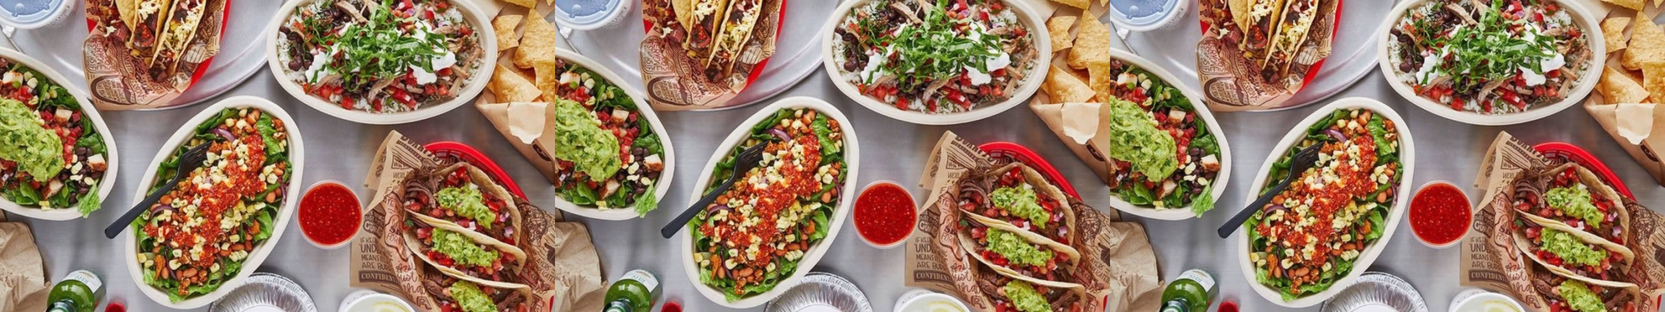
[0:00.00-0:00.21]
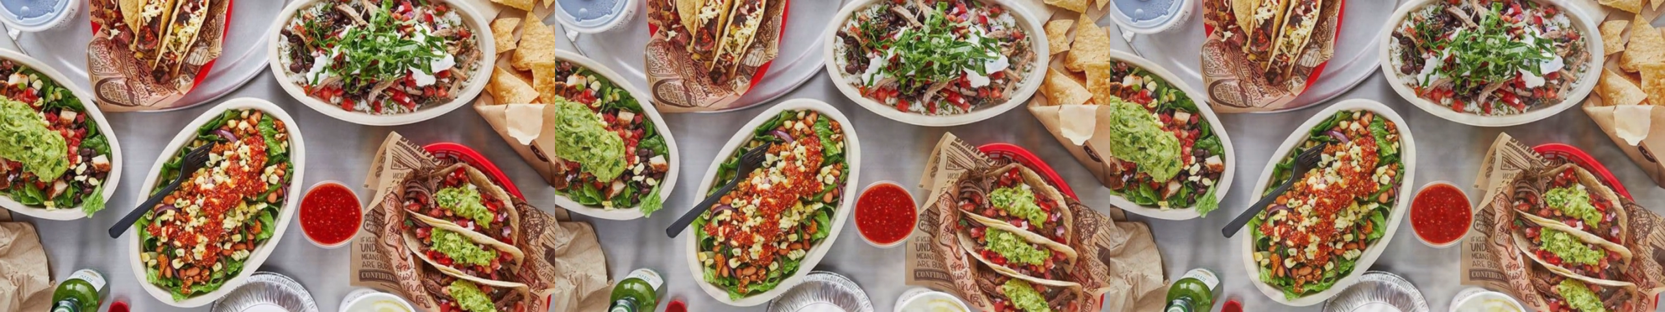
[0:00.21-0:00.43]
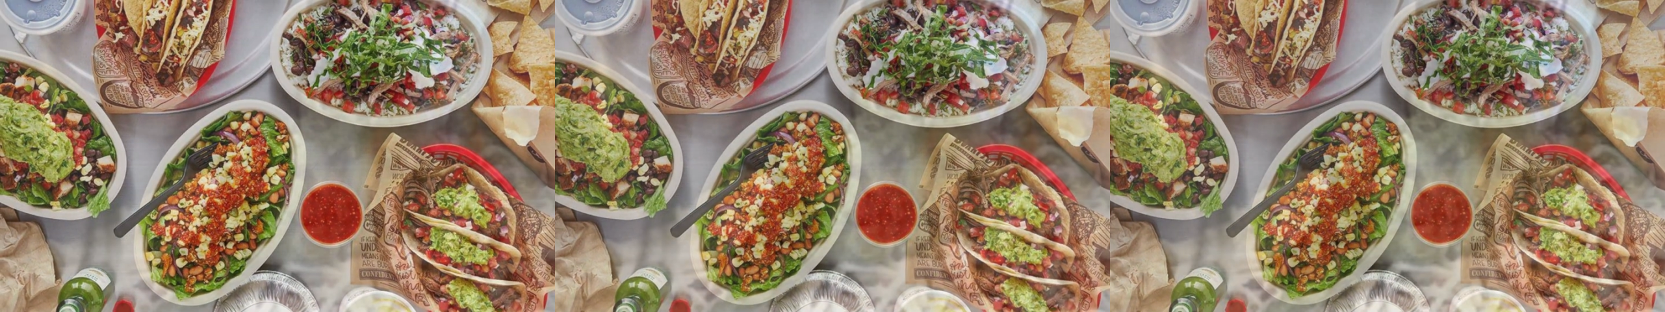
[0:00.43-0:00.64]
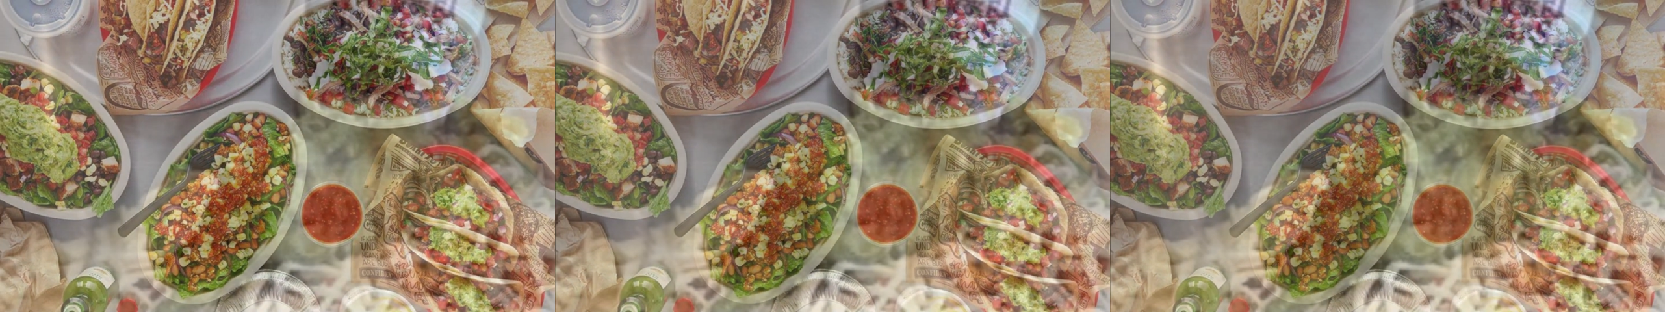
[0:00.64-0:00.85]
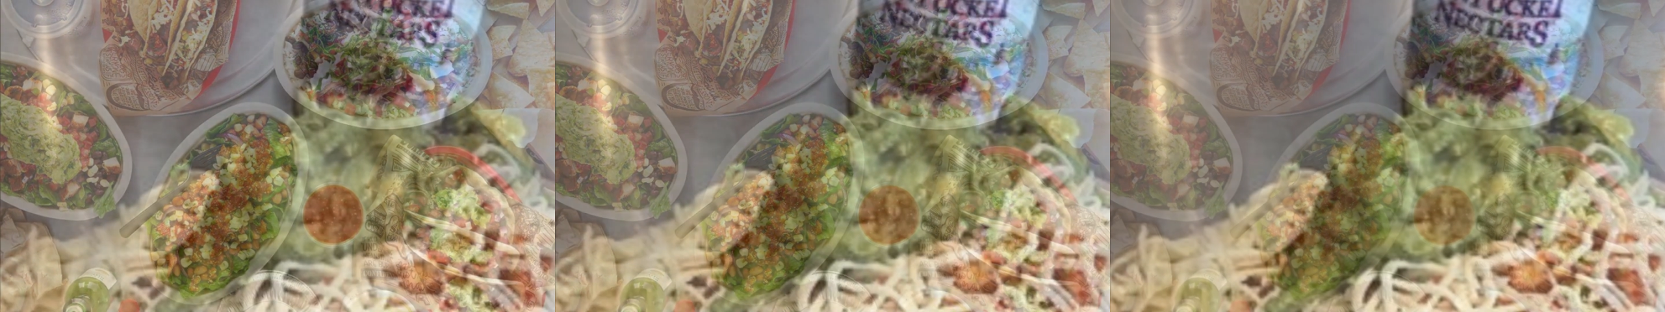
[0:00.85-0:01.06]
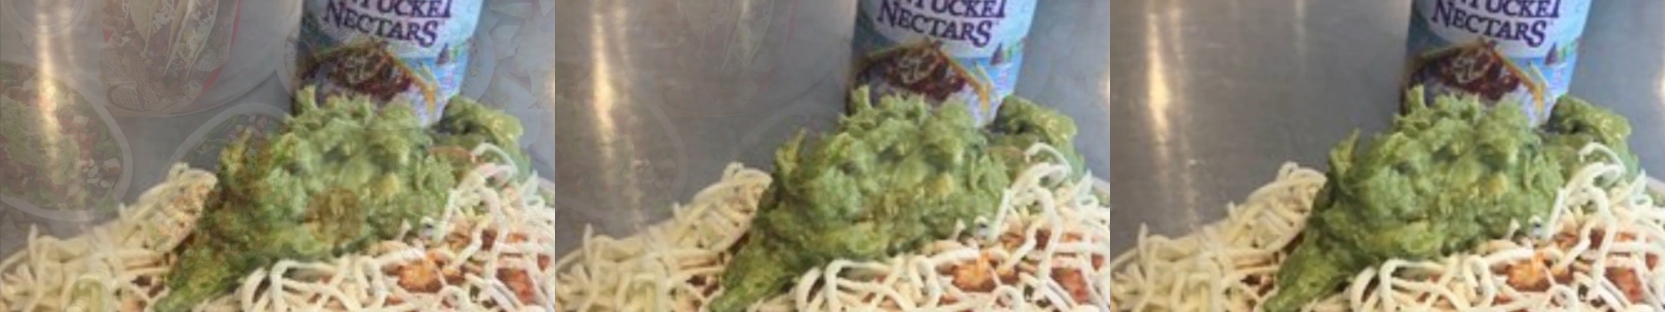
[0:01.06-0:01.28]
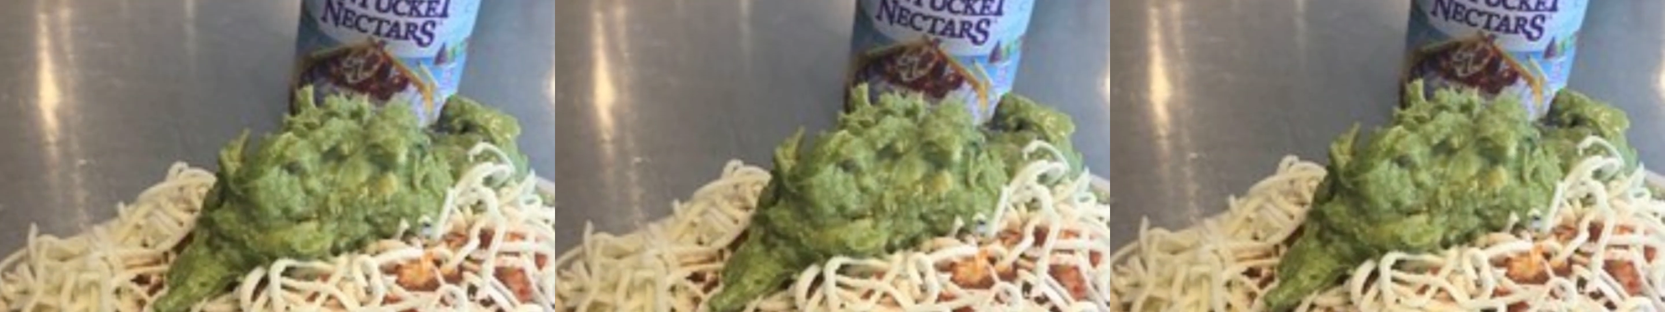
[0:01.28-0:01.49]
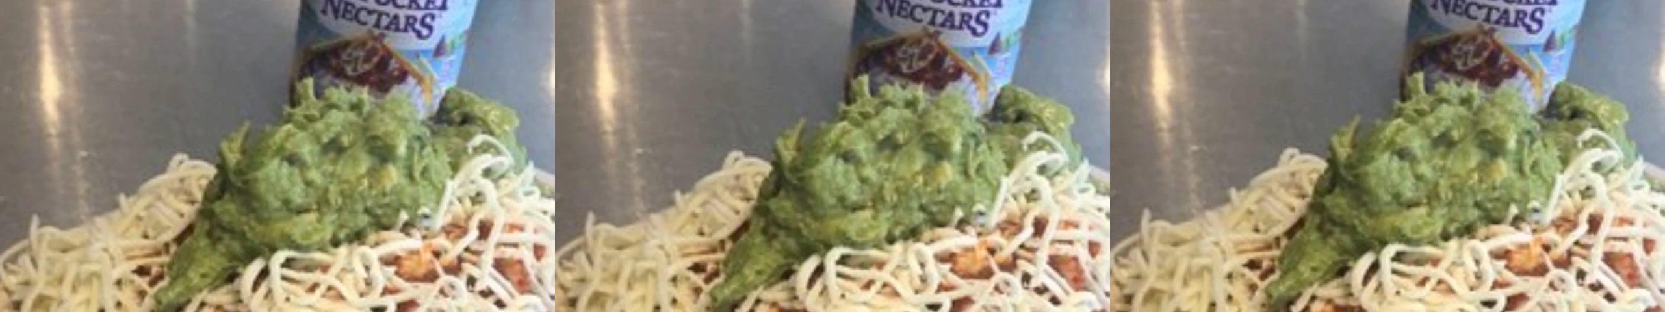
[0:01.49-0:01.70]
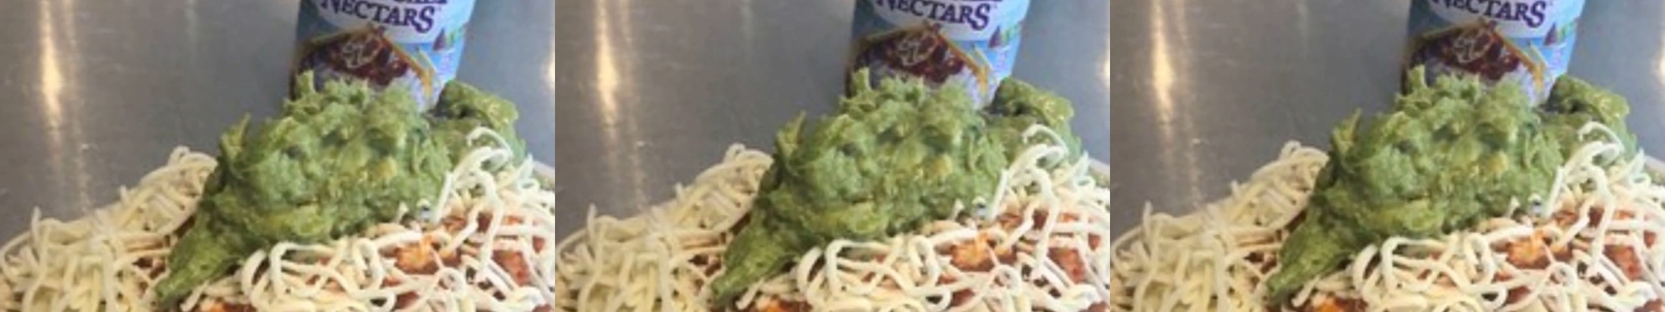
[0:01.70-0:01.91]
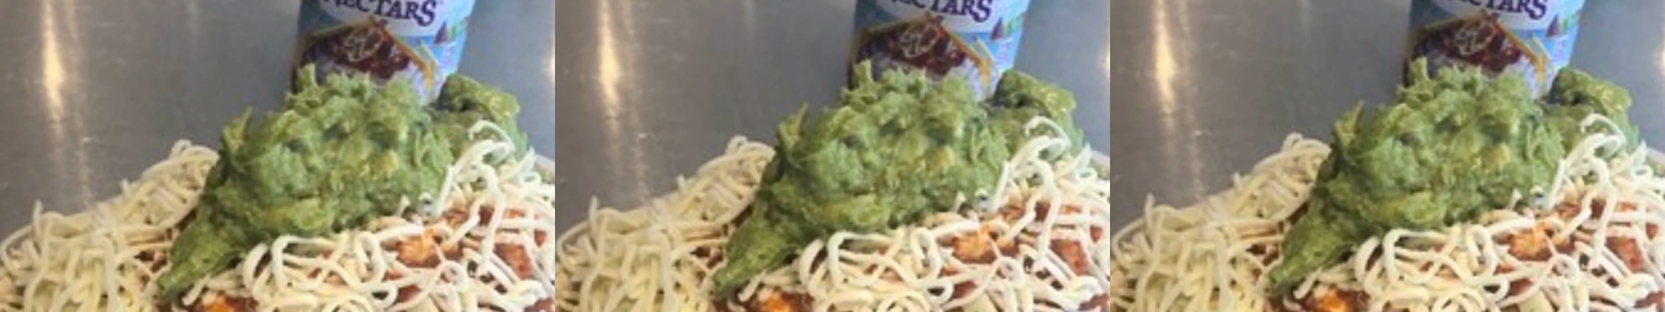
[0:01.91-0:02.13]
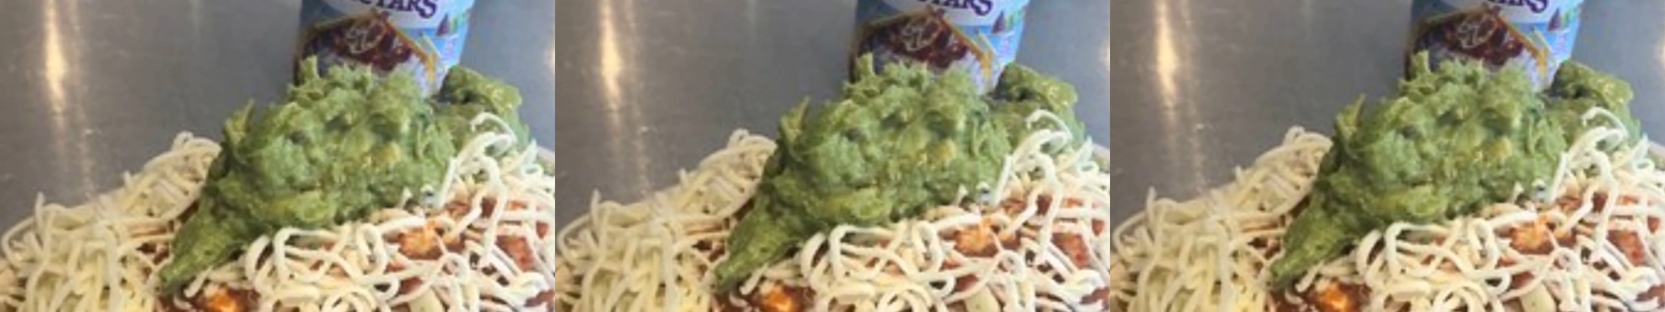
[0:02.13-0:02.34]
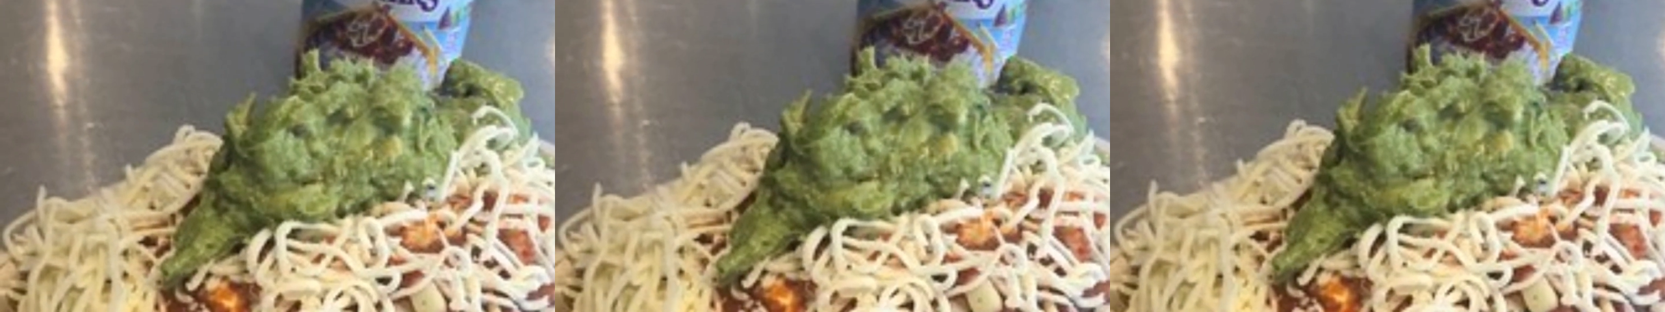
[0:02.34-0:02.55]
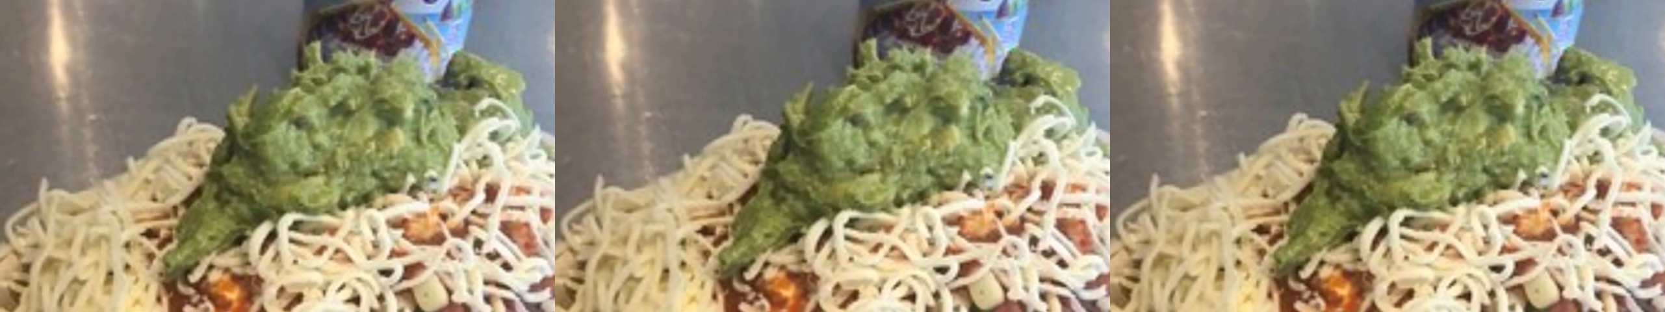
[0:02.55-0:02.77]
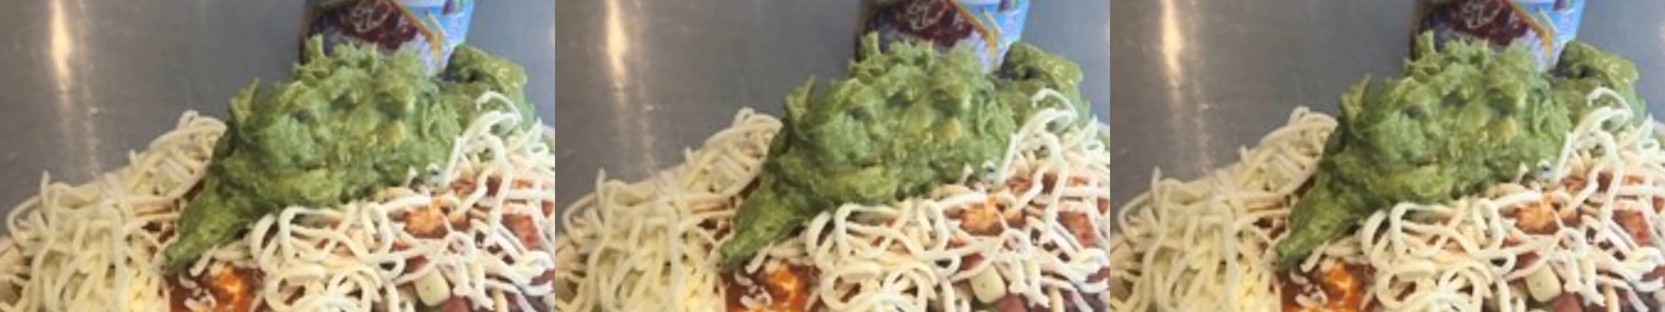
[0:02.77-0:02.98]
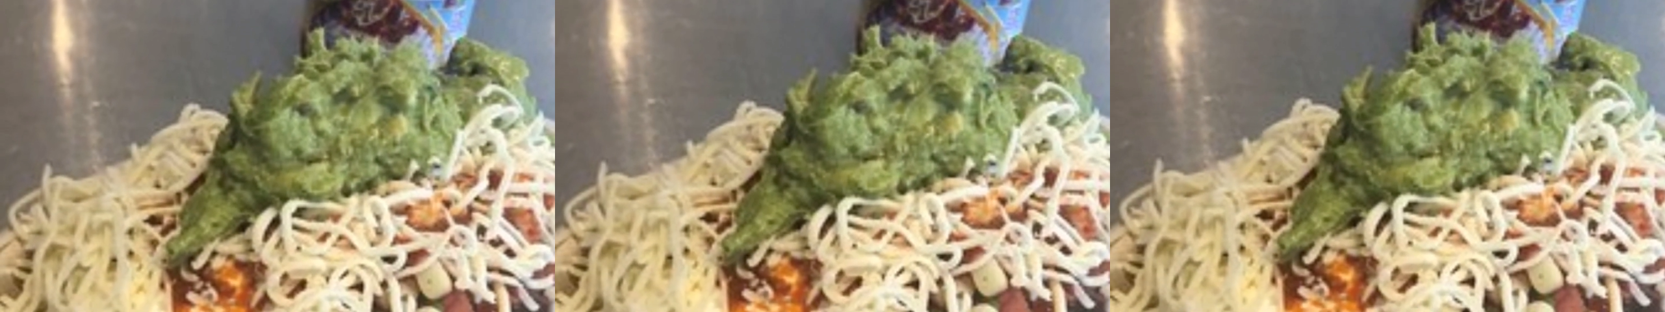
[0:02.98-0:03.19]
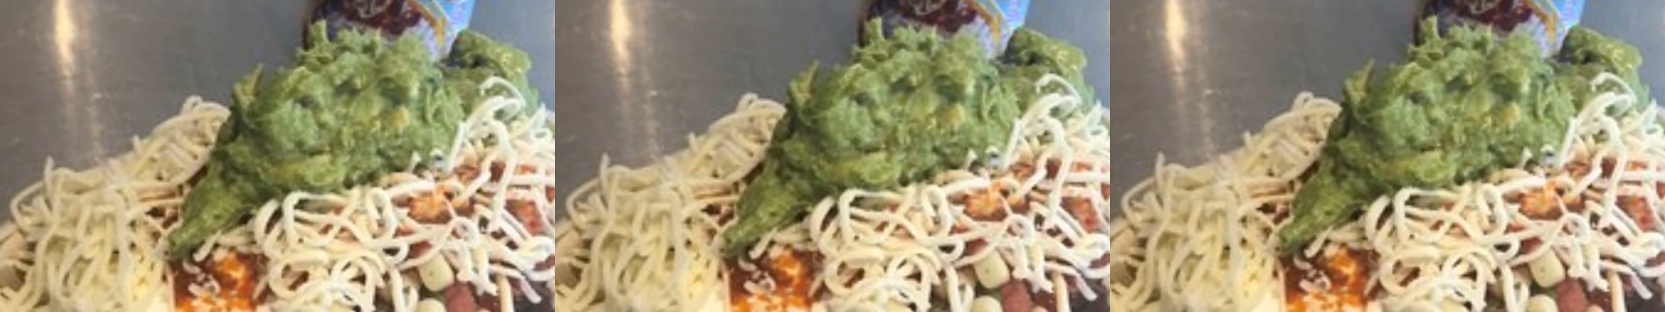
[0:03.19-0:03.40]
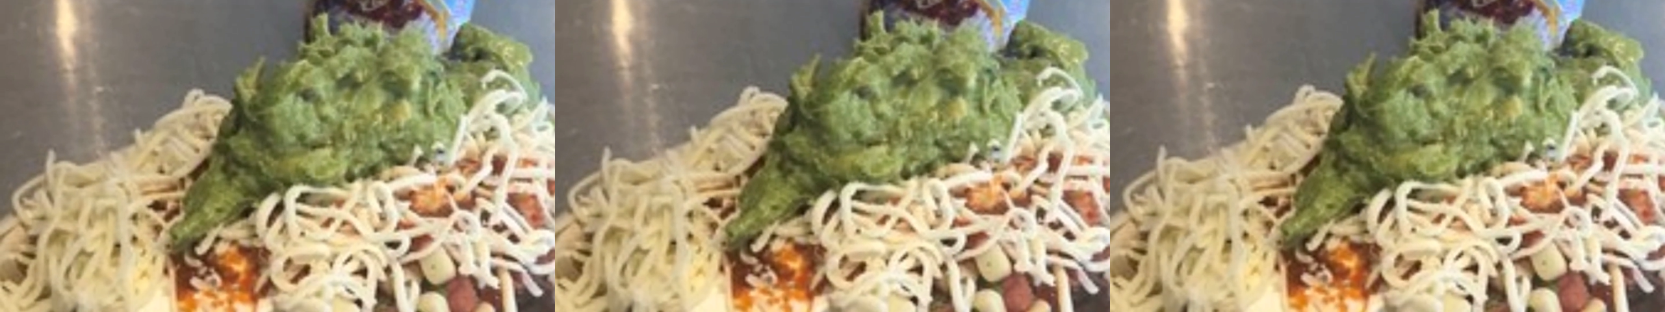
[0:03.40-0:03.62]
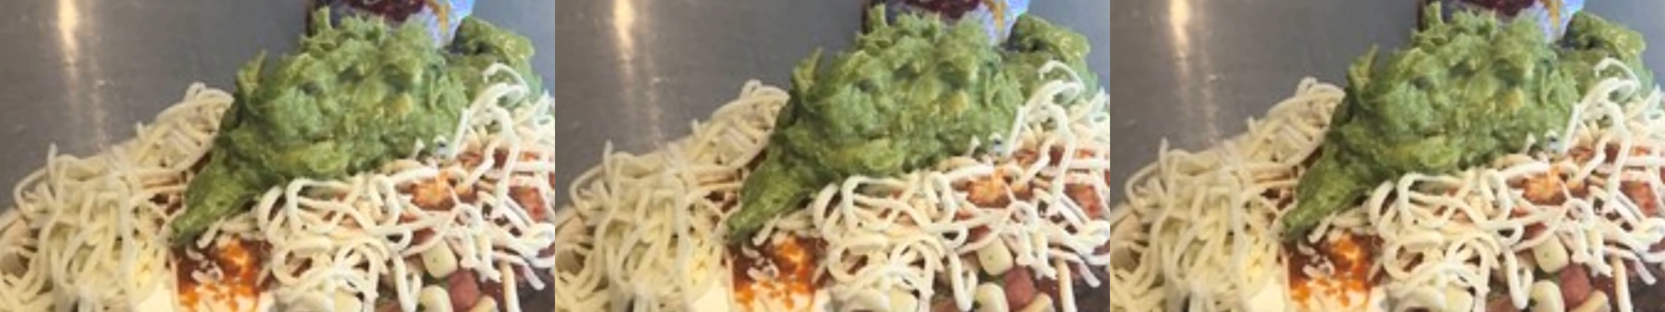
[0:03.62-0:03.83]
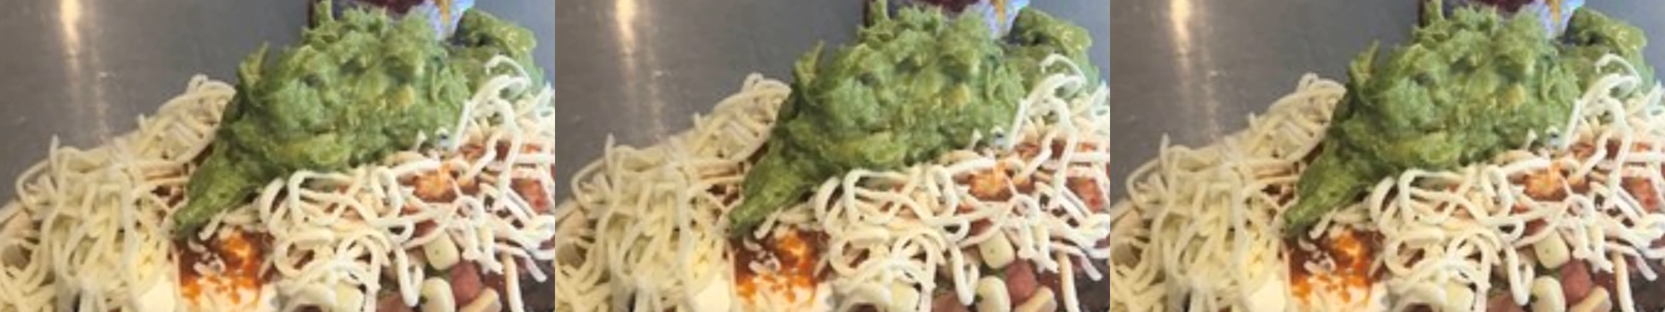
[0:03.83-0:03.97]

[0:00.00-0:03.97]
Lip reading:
(no speaker visible)